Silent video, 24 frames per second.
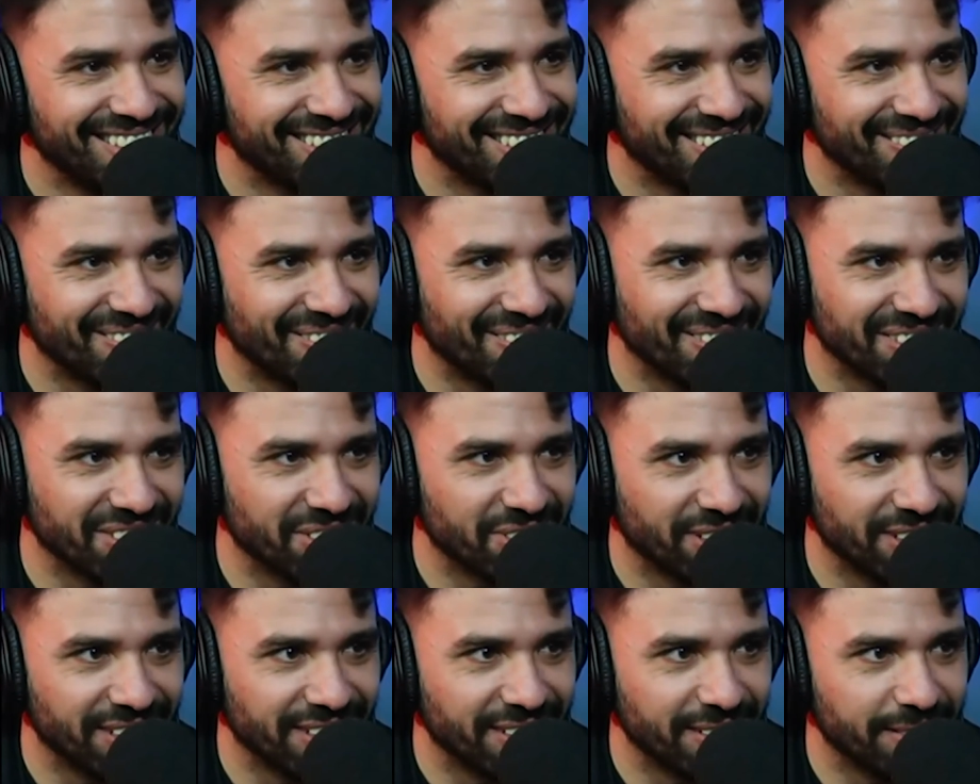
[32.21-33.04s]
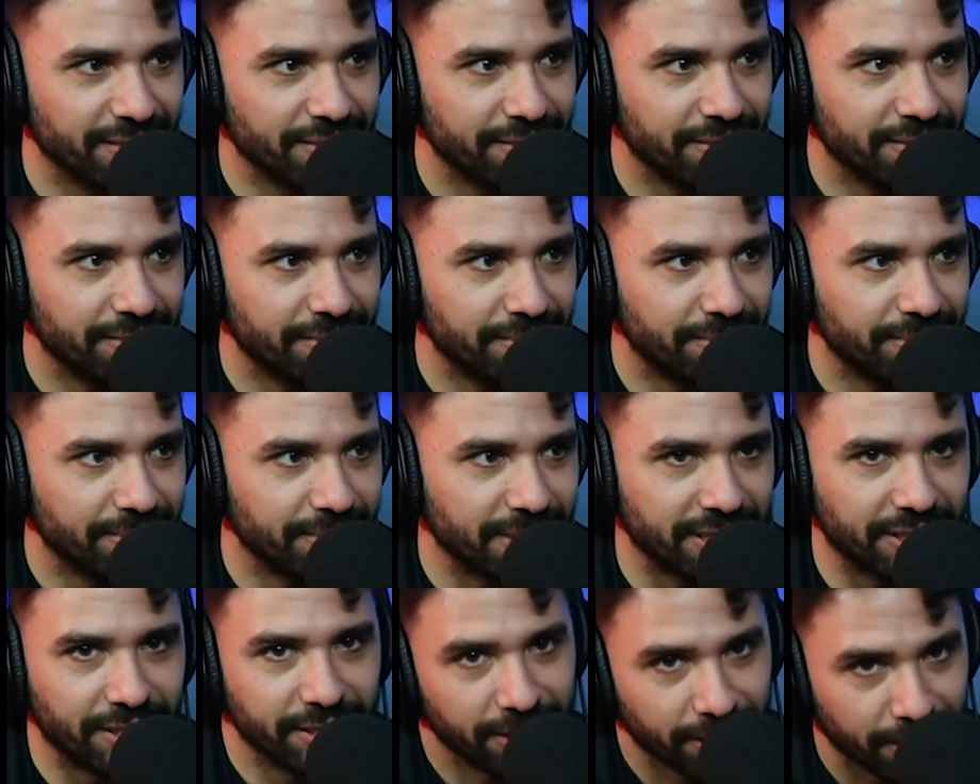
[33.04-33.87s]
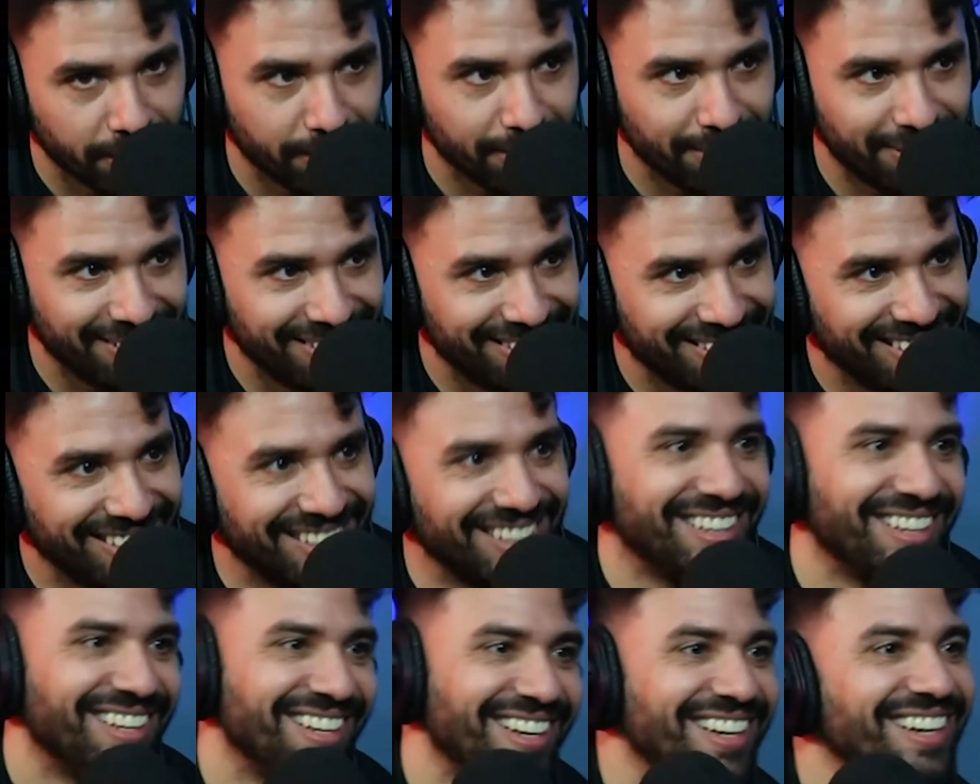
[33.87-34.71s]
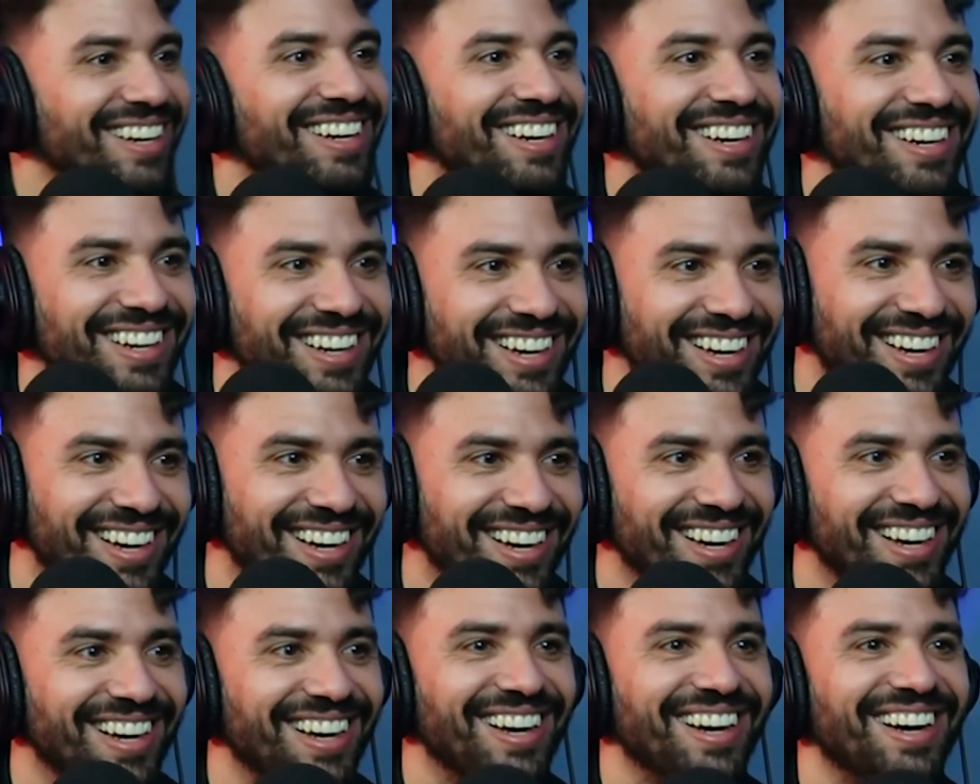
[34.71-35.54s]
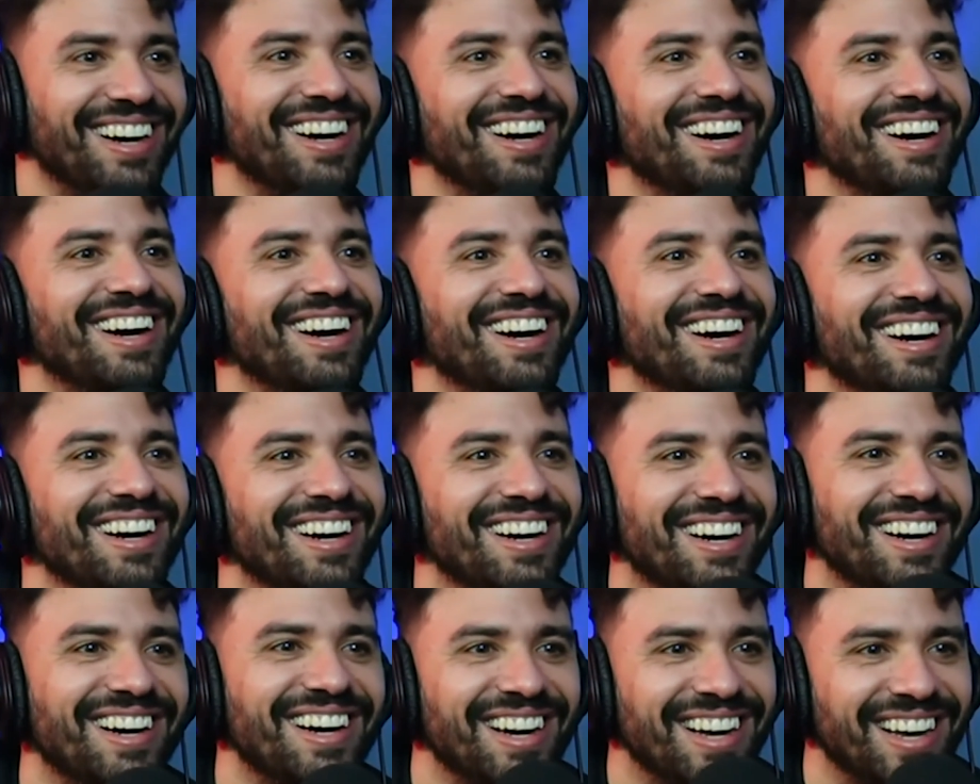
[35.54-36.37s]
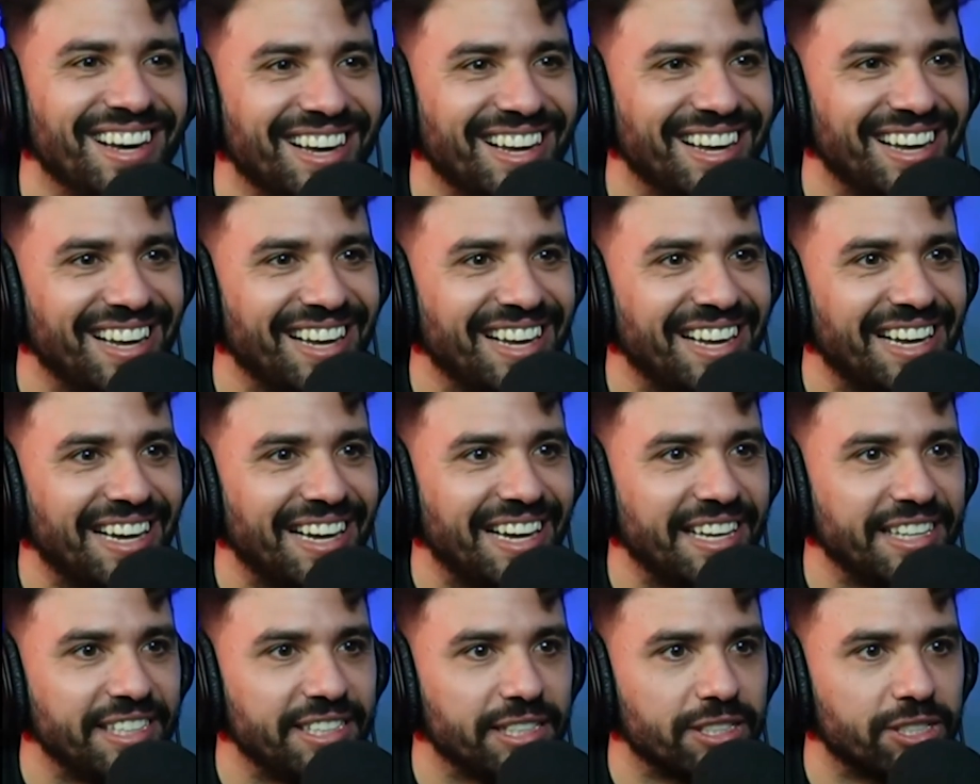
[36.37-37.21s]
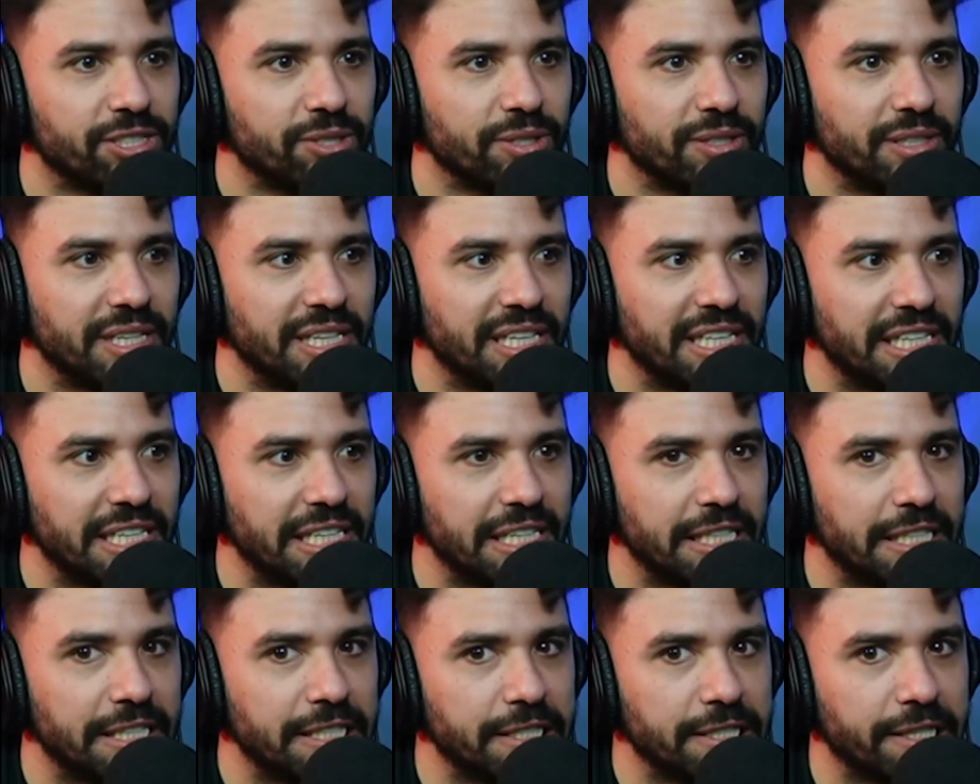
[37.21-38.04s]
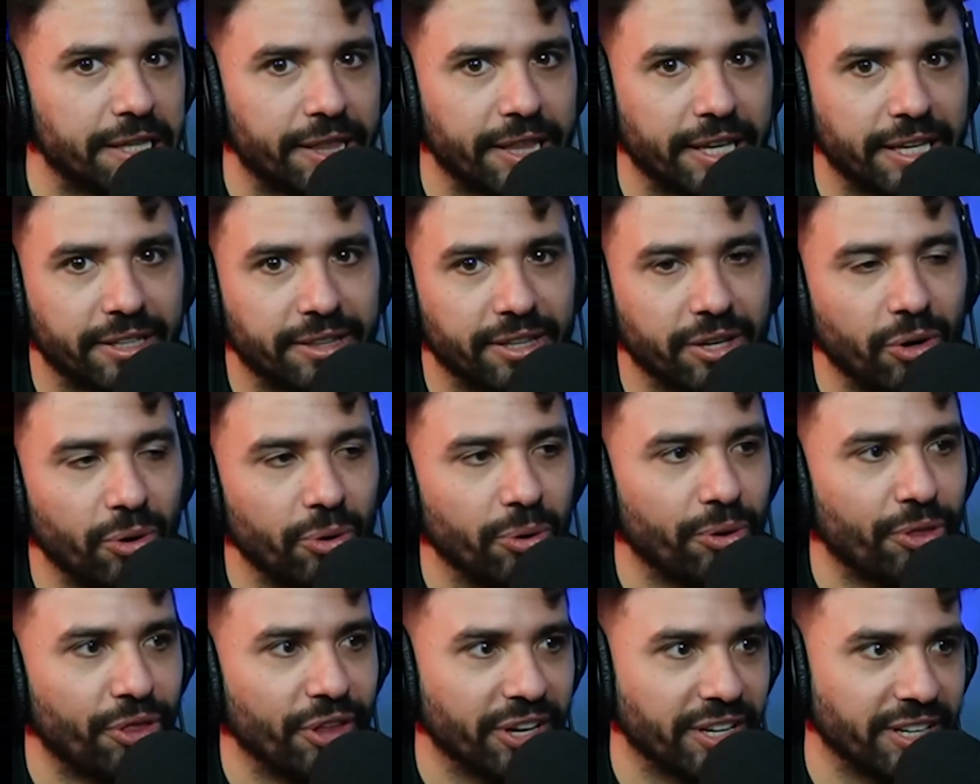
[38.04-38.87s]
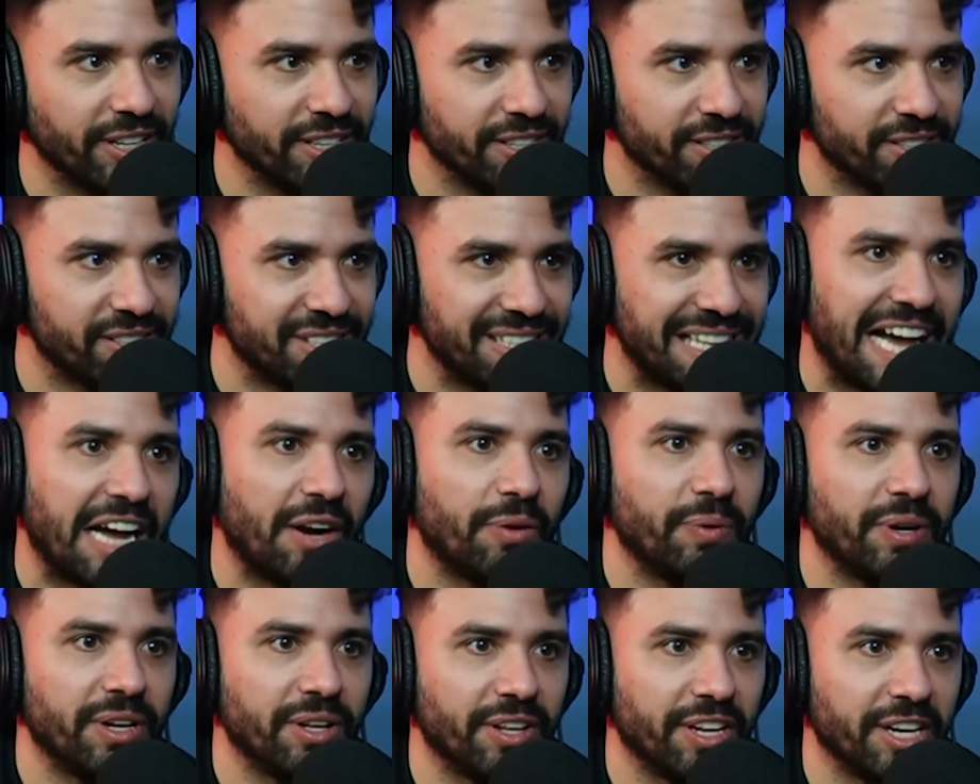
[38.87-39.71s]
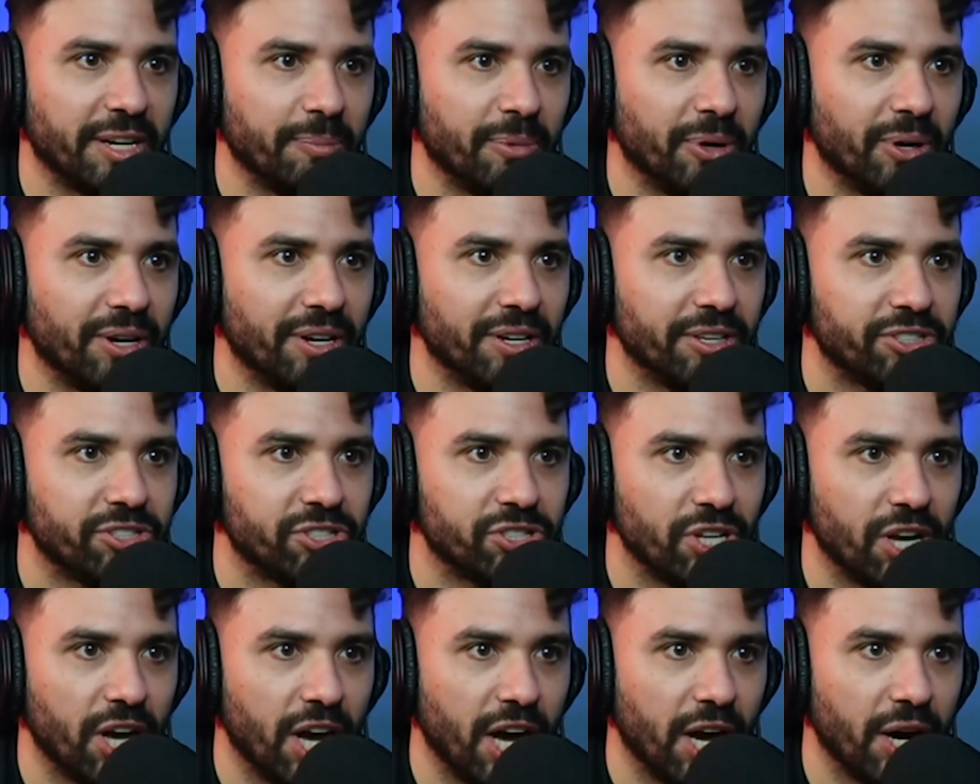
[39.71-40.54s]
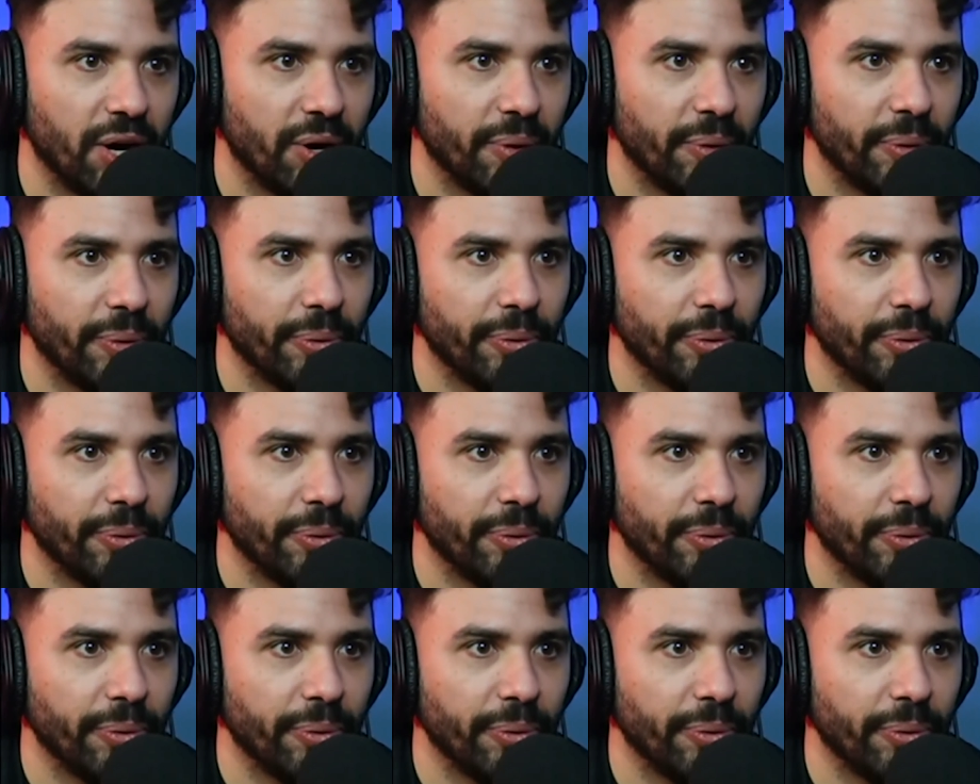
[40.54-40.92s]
not really sure what to do. I just sort of think the whole thing is not real anymore, so.